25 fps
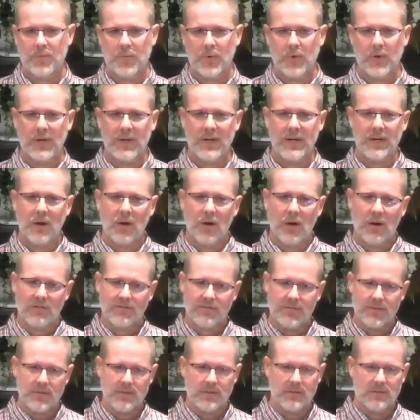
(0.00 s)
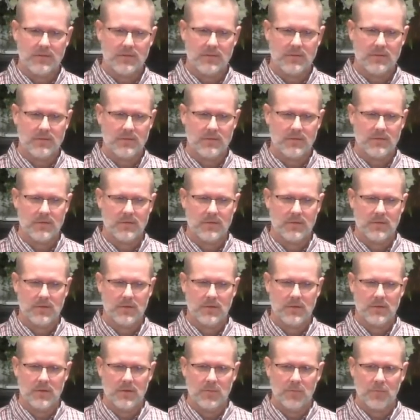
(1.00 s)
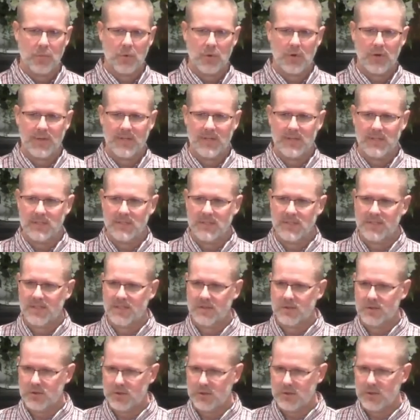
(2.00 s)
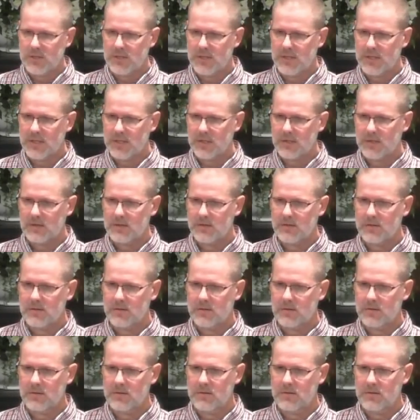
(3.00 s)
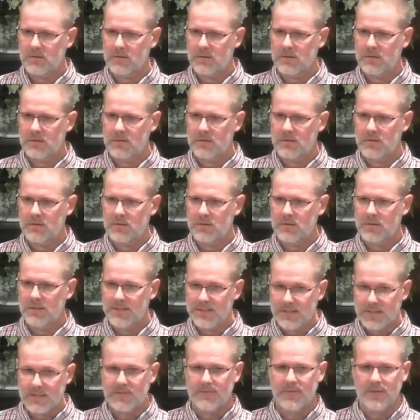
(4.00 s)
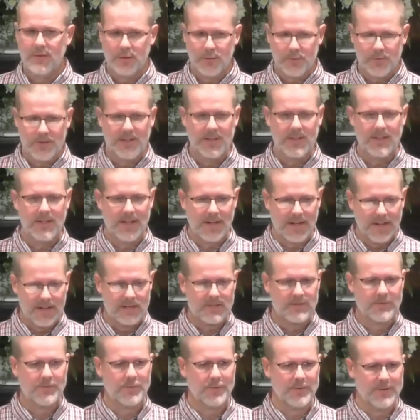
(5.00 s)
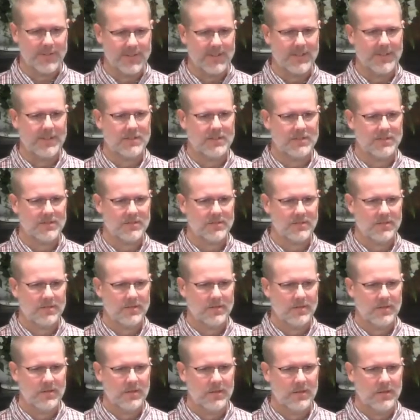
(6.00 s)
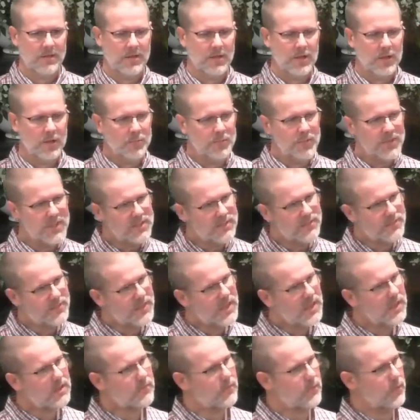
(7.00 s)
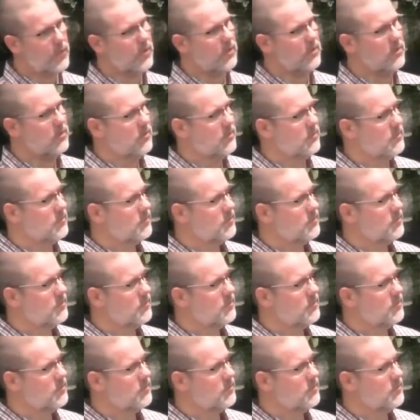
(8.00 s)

Pray often. Pray intentionally. It's even okay to ask for things. Be thankful.